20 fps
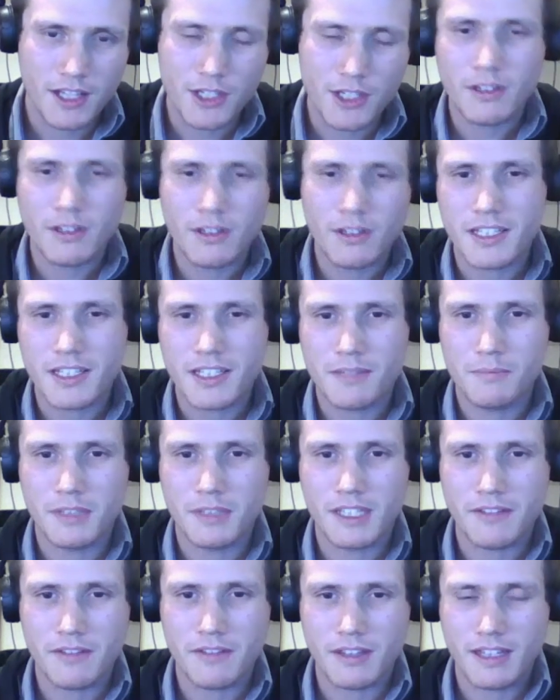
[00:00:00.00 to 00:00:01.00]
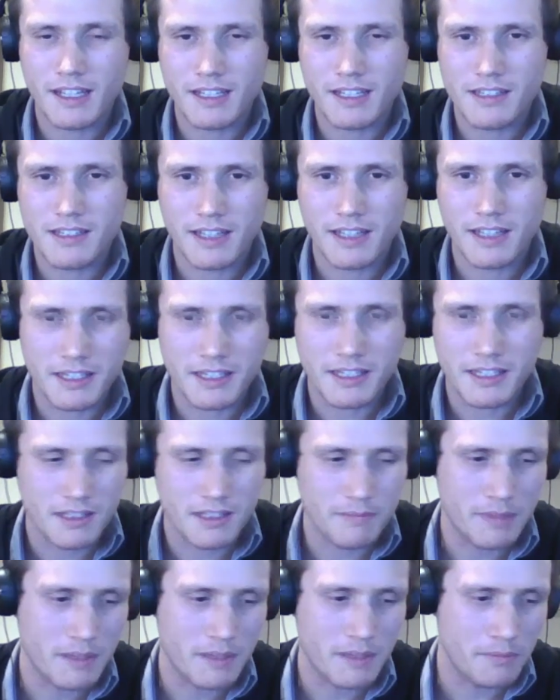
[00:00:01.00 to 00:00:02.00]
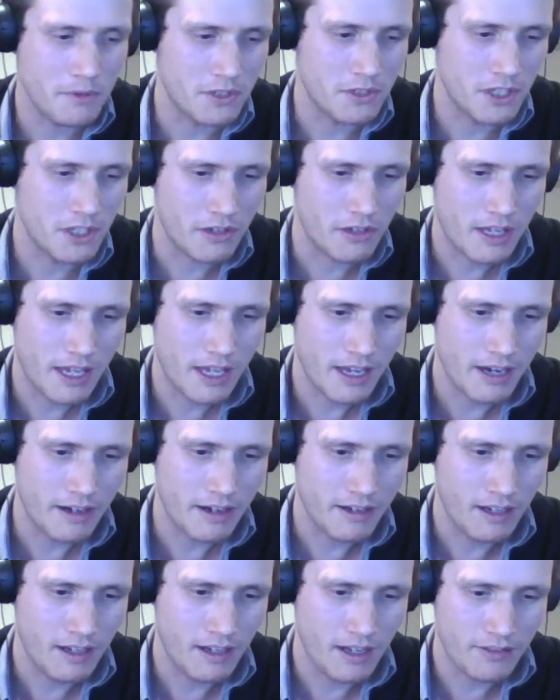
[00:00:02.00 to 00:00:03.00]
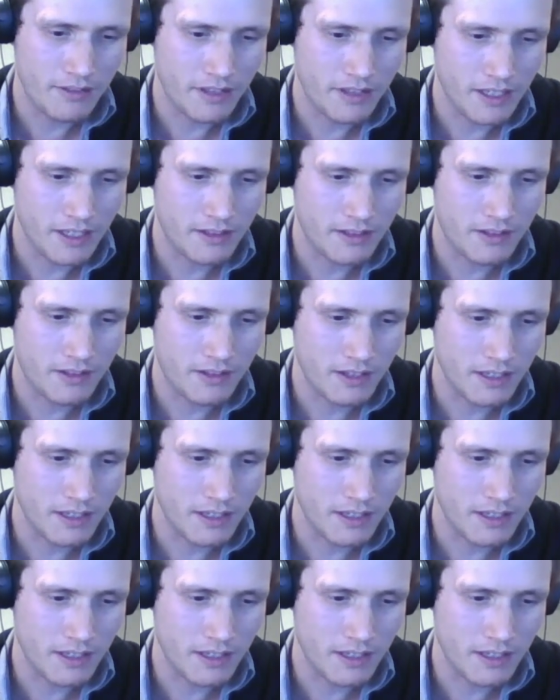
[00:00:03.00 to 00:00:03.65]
don't like to believe that that is the case, that people don't care. I think